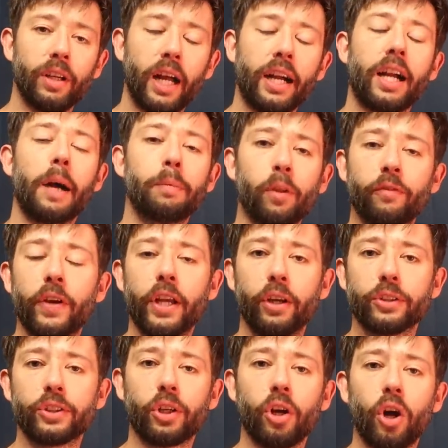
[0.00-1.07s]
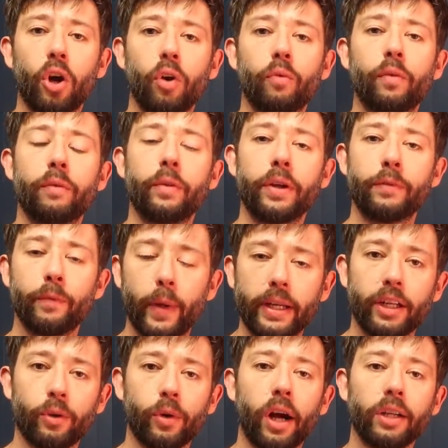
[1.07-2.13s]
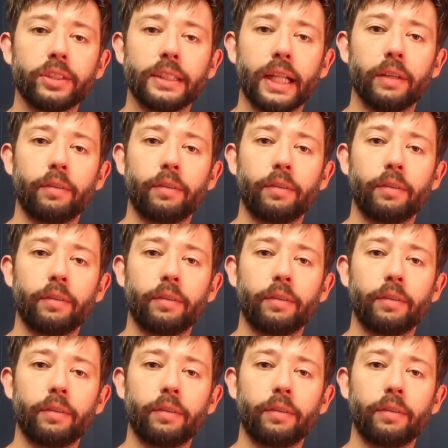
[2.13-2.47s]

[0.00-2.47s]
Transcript: a couple of videos ago when we went garage sale